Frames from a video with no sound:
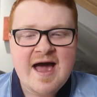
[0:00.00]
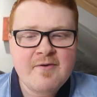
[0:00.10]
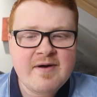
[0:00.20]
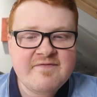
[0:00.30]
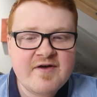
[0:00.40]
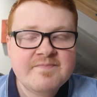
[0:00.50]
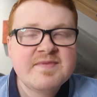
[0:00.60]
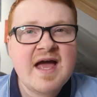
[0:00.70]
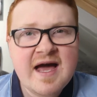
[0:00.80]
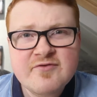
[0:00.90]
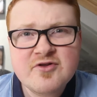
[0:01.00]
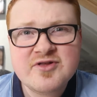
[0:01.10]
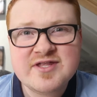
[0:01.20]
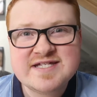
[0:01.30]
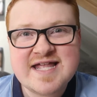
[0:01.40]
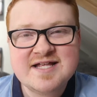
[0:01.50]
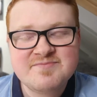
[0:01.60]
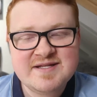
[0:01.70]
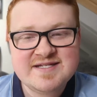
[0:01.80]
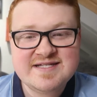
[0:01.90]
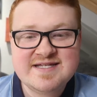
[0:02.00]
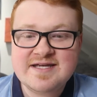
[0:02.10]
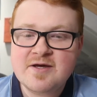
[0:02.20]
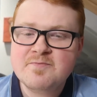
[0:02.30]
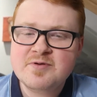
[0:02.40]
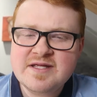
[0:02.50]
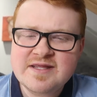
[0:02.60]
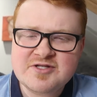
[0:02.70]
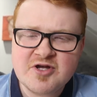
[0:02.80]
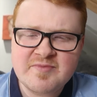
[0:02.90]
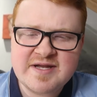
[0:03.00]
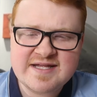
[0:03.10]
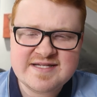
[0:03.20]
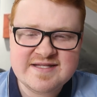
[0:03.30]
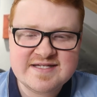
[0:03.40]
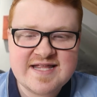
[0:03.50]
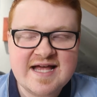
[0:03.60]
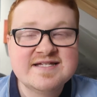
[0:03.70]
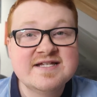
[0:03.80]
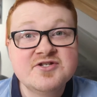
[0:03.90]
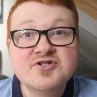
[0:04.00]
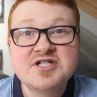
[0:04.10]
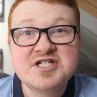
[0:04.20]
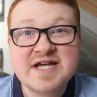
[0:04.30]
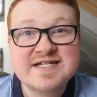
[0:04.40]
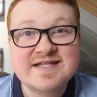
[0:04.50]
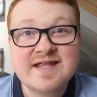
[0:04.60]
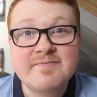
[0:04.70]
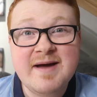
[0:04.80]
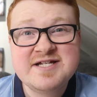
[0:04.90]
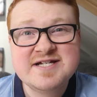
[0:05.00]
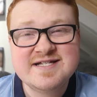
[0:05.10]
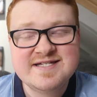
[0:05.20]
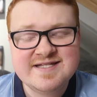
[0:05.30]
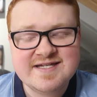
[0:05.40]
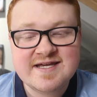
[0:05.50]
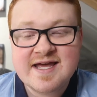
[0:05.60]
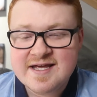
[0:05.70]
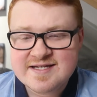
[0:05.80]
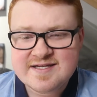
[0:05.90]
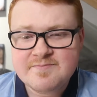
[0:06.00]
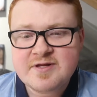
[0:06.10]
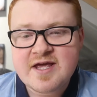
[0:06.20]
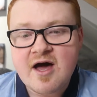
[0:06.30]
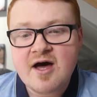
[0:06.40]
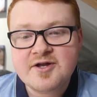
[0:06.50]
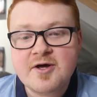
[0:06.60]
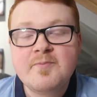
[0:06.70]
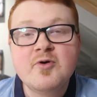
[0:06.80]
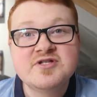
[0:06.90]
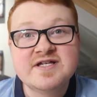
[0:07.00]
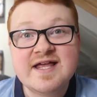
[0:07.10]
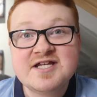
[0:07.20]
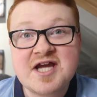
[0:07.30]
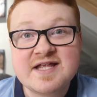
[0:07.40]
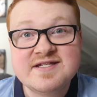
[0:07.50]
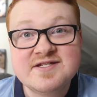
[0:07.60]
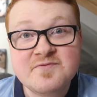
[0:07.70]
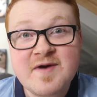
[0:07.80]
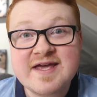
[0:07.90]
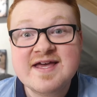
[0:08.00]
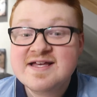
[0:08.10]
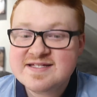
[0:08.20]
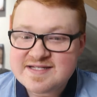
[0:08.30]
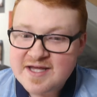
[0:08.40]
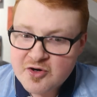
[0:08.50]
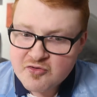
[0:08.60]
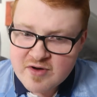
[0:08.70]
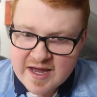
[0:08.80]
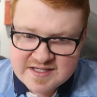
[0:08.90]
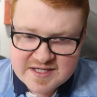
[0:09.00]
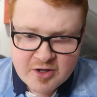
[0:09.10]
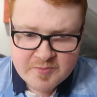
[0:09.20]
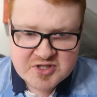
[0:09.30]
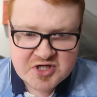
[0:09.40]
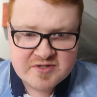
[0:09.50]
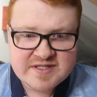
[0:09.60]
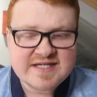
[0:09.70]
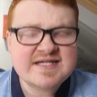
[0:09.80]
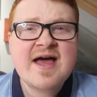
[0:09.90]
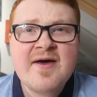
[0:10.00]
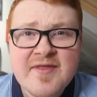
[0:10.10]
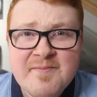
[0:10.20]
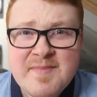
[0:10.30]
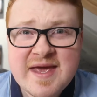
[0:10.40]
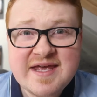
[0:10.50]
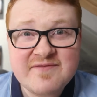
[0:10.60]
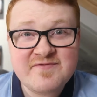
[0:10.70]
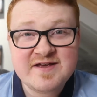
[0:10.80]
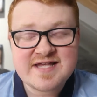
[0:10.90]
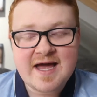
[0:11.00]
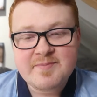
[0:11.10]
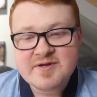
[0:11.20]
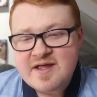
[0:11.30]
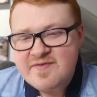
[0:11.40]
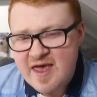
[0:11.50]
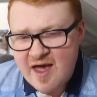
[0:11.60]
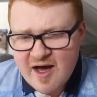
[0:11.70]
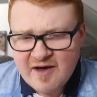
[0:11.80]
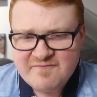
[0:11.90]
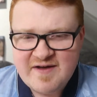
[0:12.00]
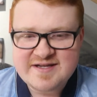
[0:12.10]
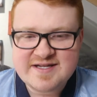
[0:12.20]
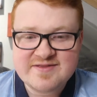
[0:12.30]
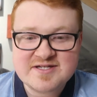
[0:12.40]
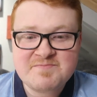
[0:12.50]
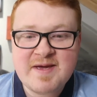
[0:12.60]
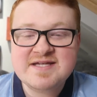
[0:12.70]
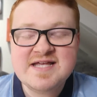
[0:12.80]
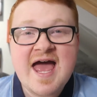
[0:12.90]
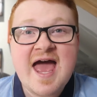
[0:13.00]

However, have a look at the stats. Man City completely dominating the stats and it's just suggesting that Manchester City simply are not putting their chances away. City are creating opportunities. They're making things happen. They are finding finding the space.